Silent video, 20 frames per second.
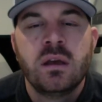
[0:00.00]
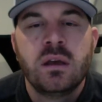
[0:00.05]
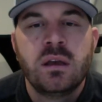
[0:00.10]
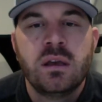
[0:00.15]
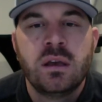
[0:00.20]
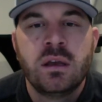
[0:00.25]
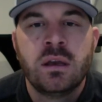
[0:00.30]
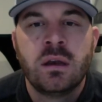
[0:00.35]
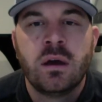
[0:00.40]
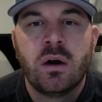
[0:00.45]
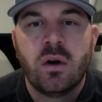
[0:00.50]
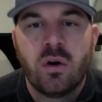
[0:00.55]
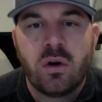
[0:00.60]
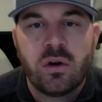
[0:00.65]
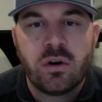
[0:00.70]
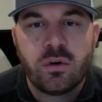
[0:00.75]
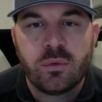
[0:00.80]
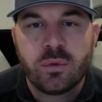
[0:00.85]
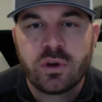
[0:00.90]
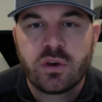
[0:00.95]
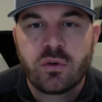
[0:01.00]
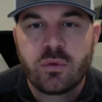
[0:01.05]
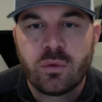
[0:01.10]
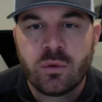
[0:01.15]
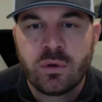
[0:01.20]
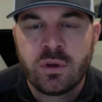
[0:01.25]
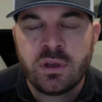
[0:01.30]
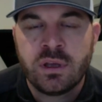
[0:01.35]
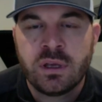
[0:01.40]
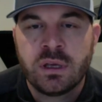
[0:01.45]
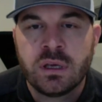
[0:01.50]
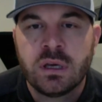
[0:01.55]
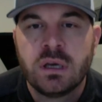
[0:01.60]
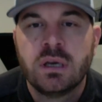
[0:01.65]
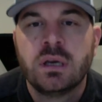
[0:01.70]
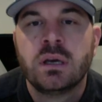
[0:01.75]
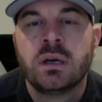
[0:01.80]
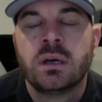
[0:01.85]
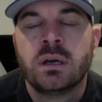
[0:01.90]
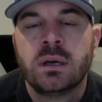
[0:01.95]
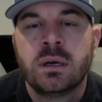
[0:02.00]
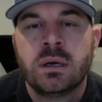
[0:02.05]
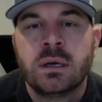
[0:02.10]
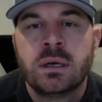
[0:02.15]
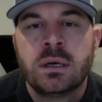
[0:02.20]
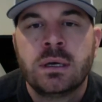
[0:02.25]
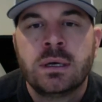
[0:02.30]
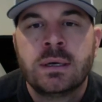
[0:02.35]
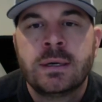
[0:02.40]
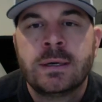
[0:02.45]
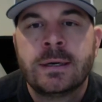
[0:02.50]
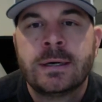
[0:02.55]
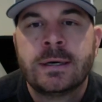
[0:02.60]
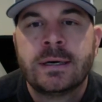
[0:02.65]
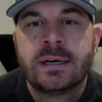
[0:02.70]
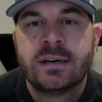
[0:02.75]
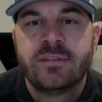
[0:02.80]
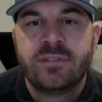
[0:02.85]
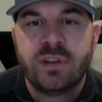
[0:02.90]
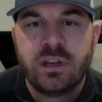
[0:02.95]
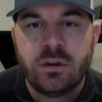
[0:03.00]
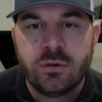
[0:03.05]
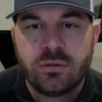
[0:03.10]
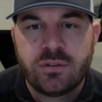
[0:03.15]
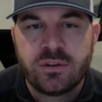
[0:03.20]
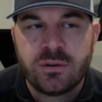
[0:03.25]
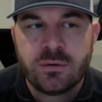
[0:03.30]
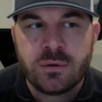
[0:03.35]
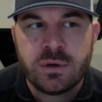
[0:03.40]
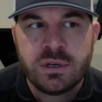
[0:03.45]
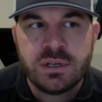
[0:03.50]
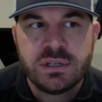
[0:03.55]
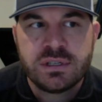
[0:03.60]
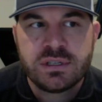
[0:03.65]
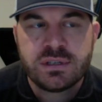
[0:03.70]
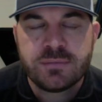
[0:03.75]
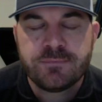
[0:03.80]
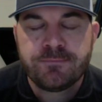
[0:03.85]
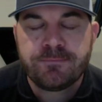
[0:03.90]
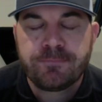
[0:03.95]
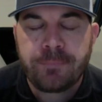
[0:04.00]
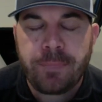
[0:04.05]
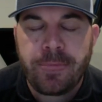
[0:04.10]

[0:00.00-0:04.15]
in our recruiting video series.